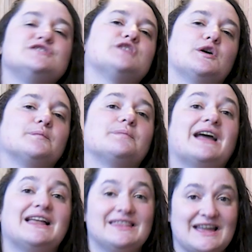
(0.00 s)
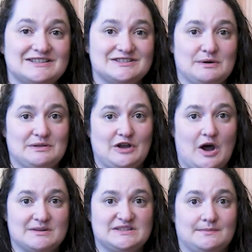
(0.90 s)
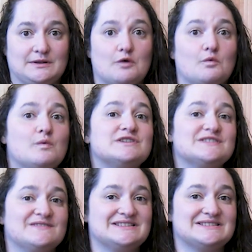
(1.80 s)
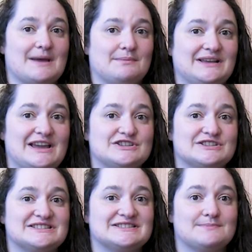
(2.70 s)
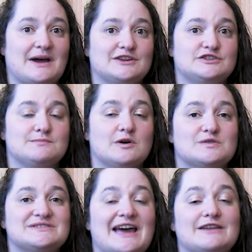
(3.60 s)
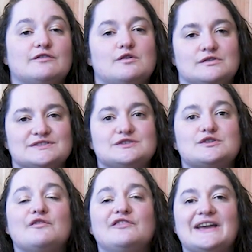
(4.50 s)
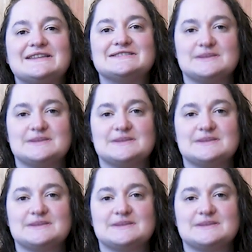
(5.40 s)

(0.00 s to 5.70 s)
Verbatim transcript: So let us know in the comments below which of these applications inspired you most, and of course, don't forget to